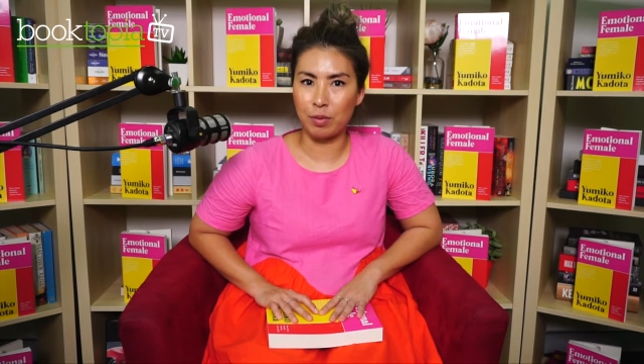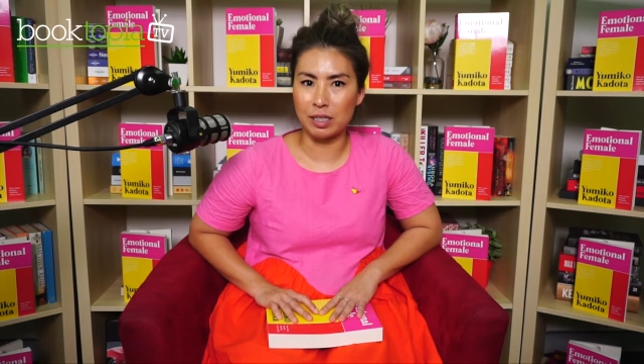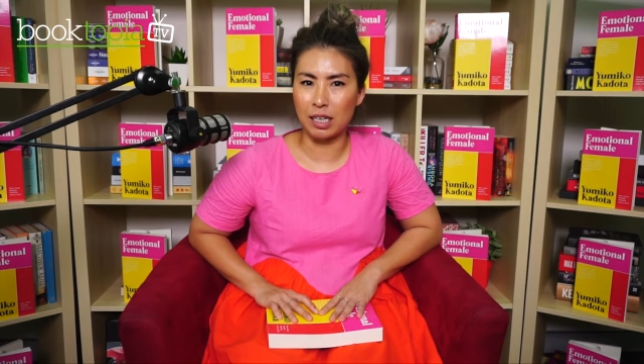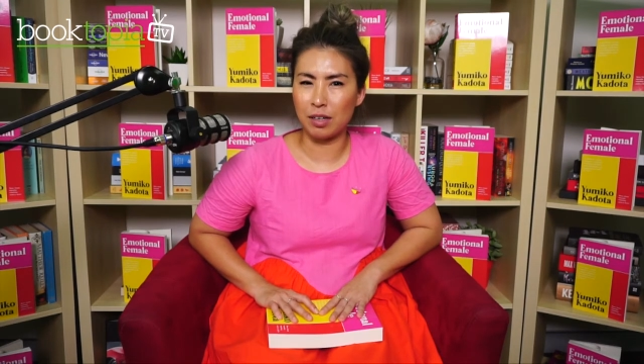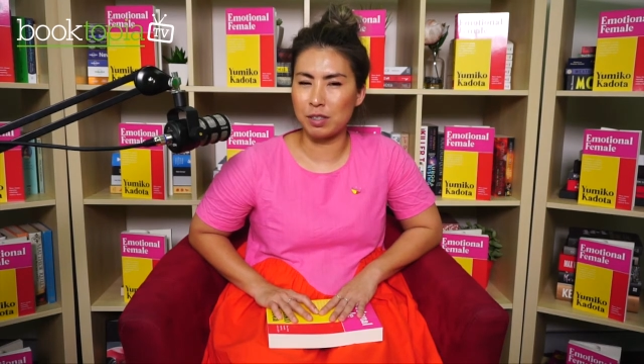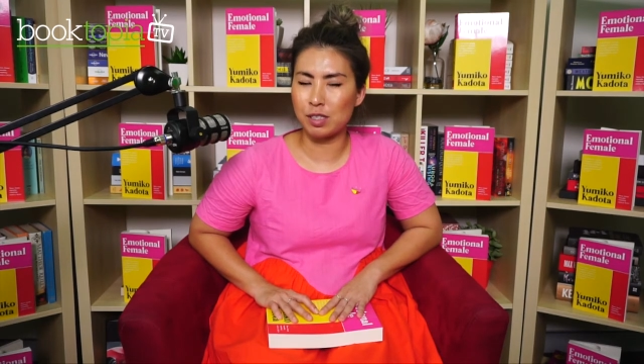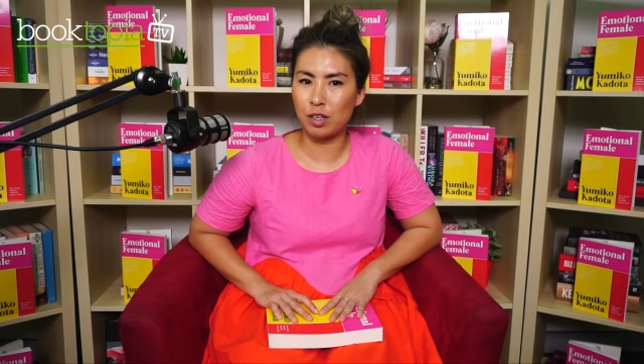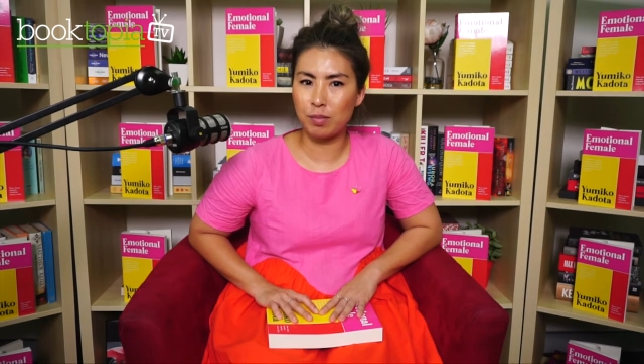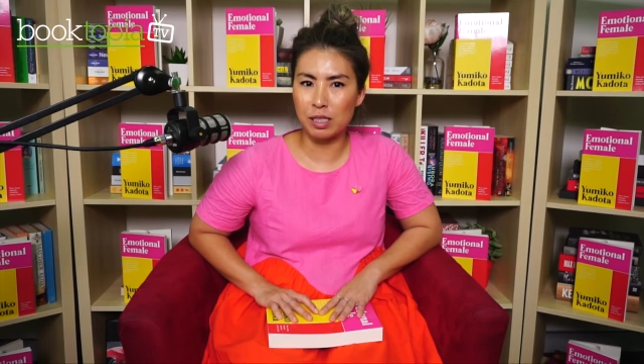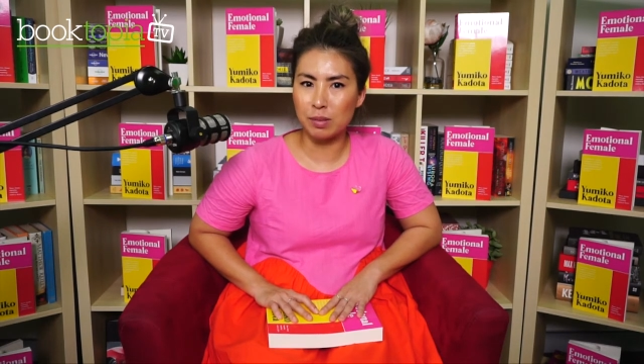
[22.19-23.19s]
was that it was
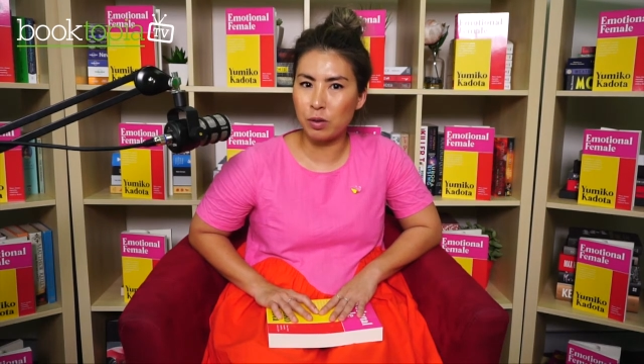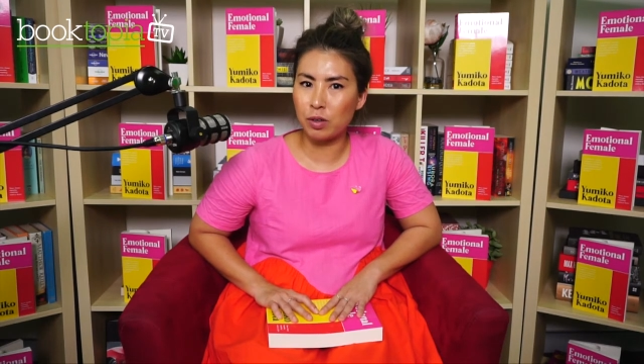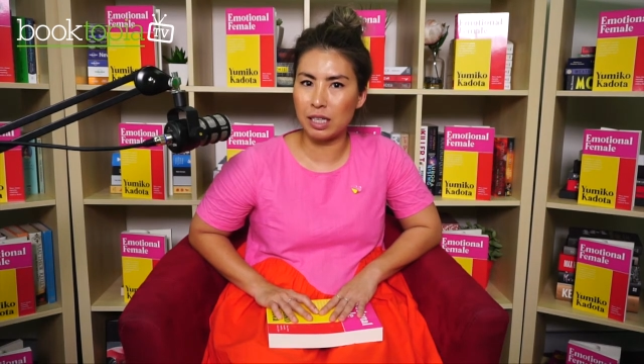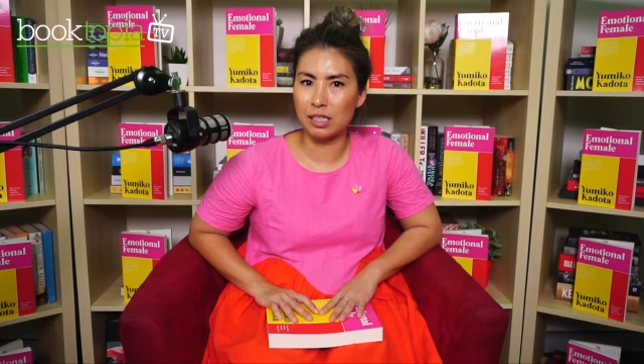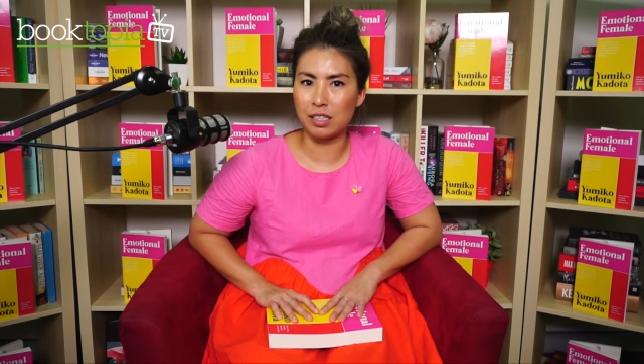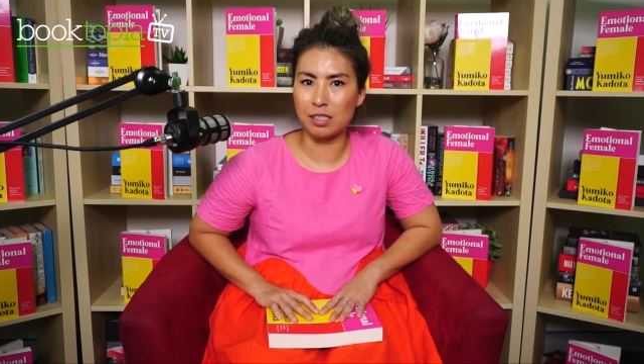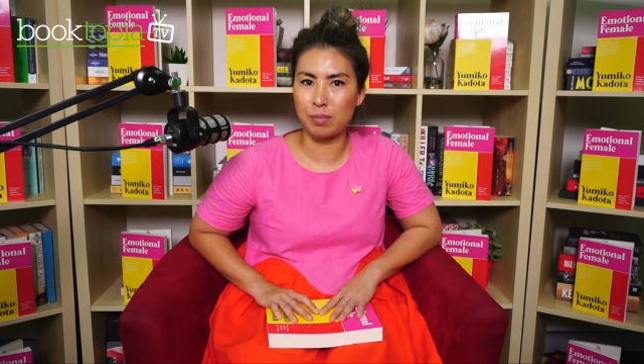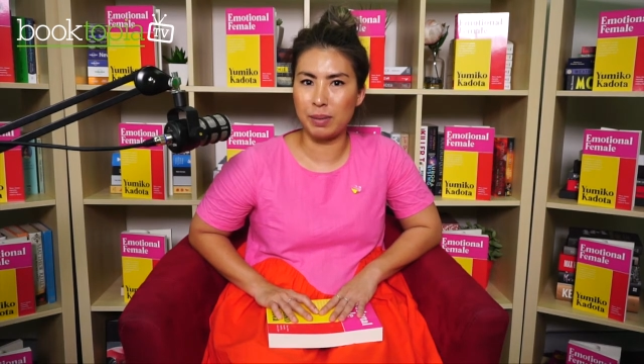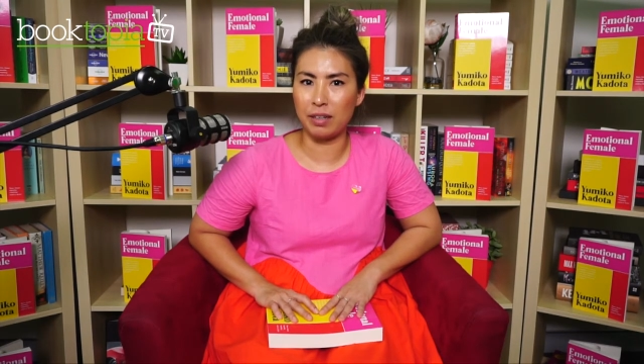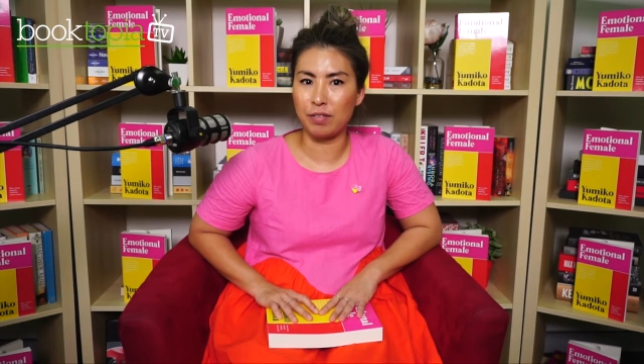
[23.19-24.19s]
so much more than just
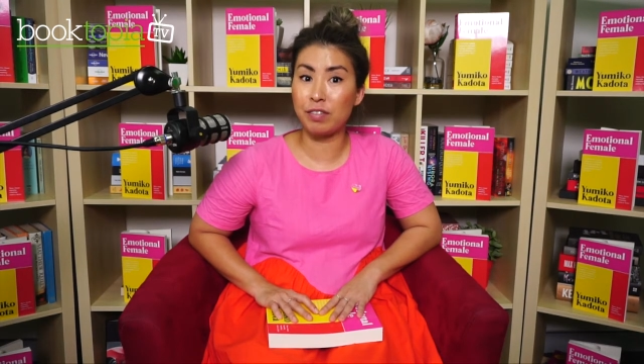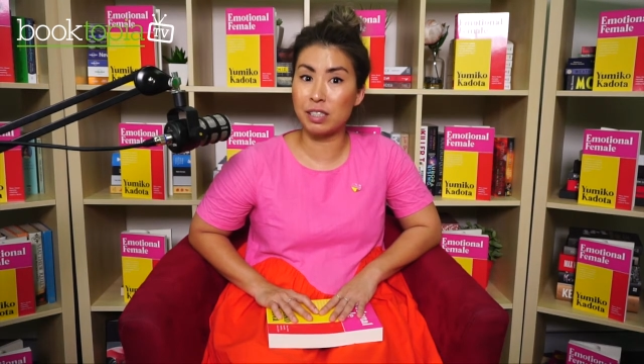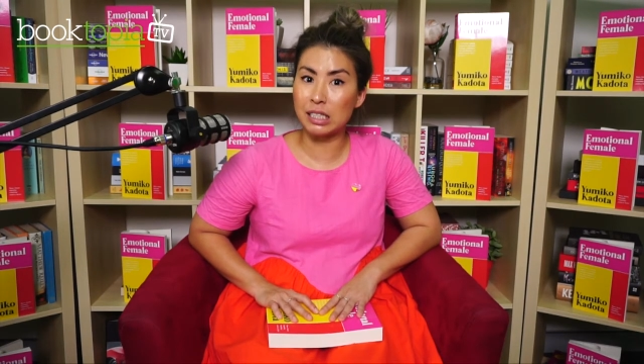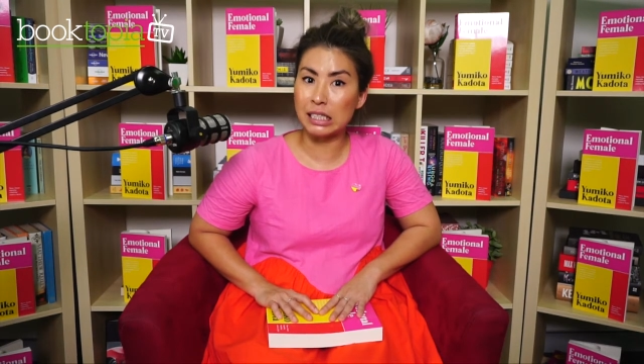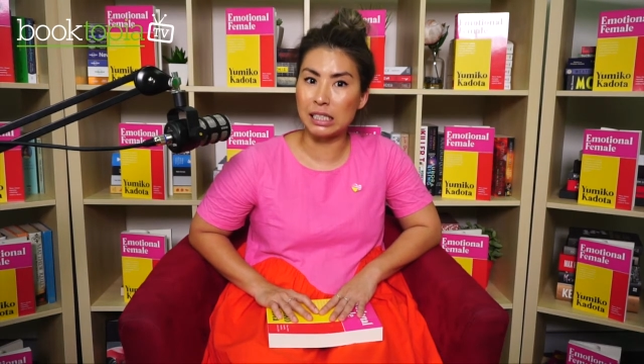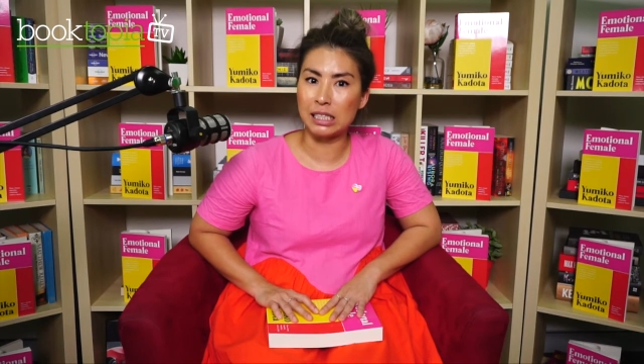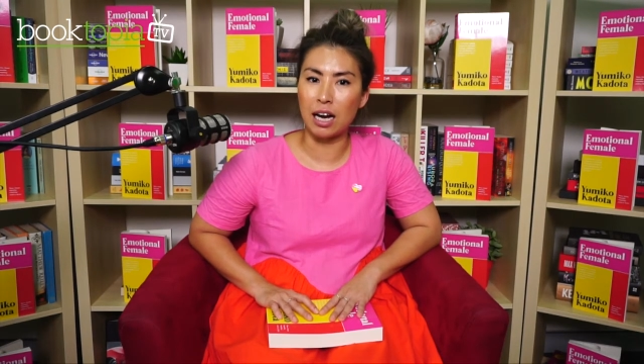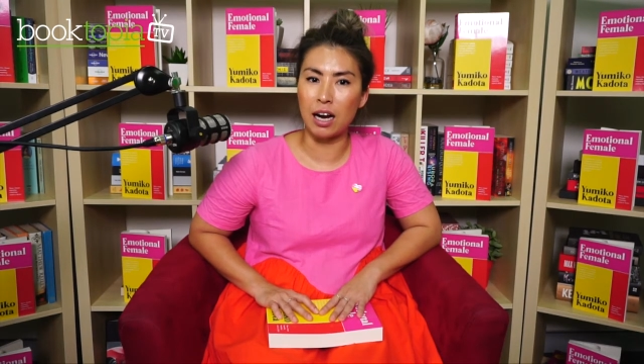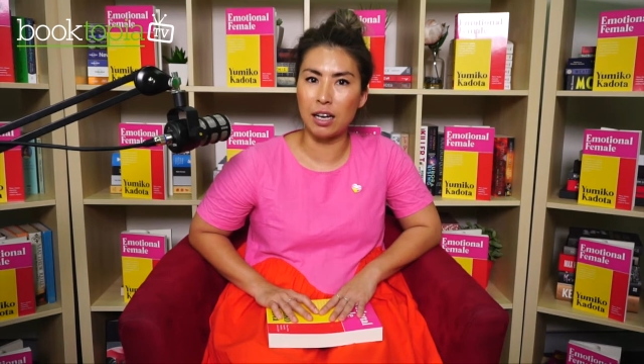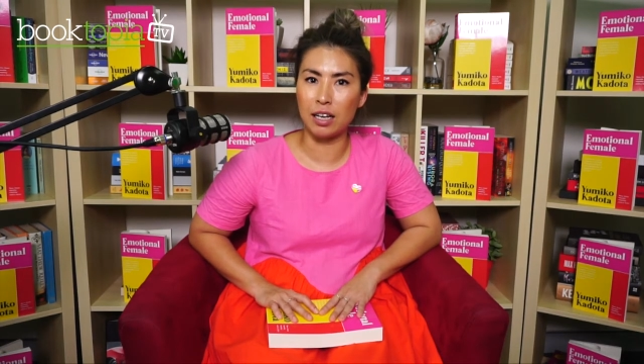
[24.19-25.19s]
being physically
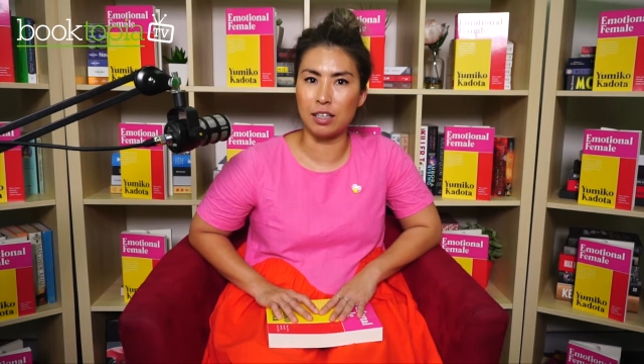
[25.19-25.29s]
tired.